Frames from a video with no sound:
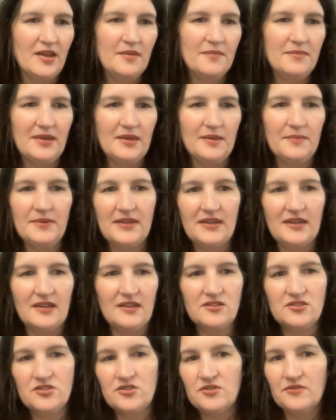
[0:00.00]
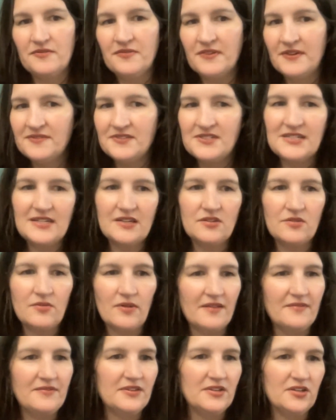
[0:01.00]
maybe 250 in
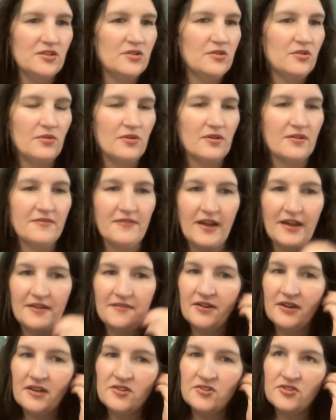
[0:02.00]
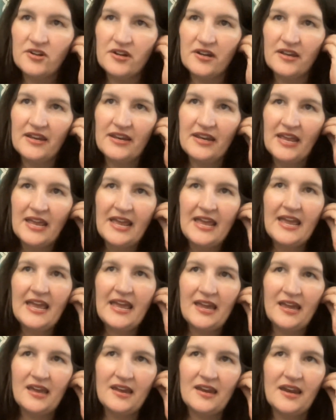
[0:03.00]
revenue or 500.
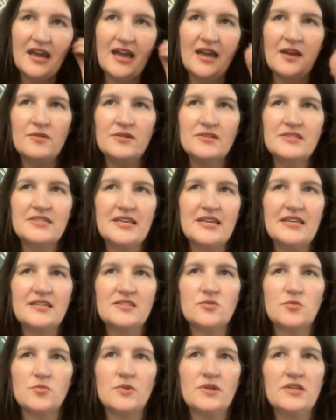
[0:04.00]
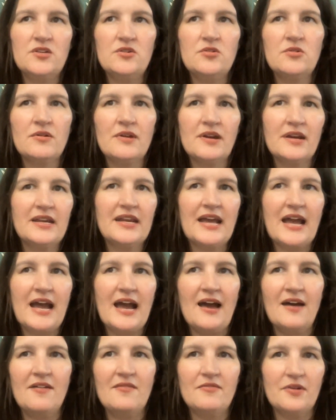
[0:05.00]
And I would say it's when you already
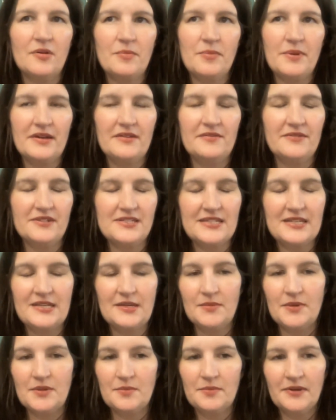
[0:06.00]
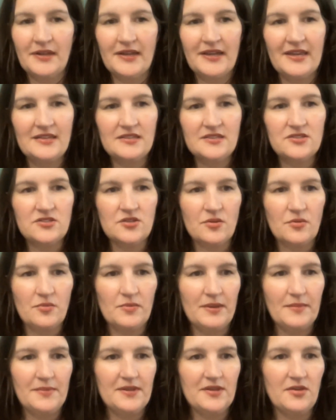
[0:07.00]
have a bit of a team in place. So
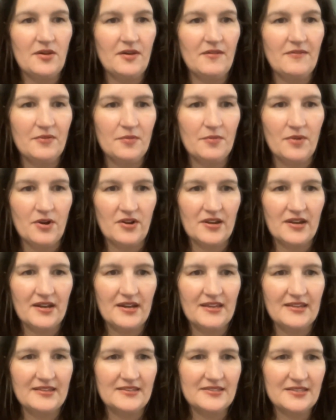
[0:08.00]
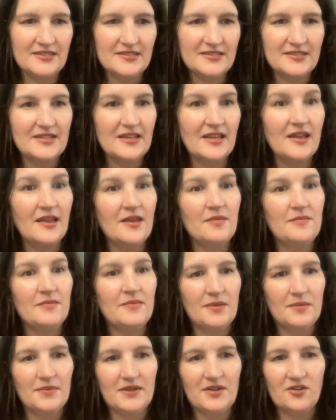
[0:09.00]
maybe you have a marketing assistant,
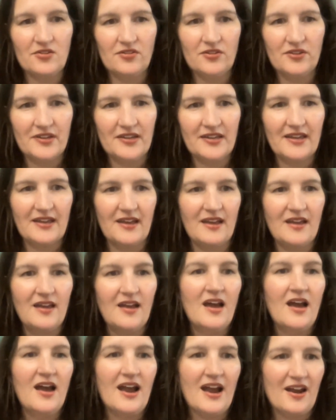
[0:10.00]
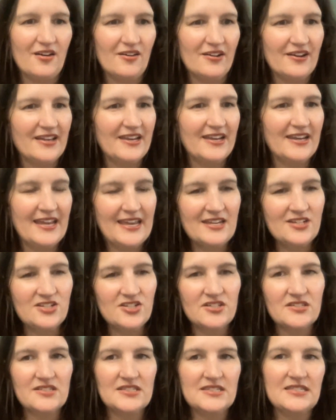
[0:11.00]
maybe you're looking at hiring an
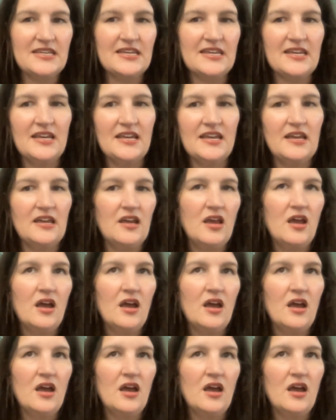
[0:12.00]
agency,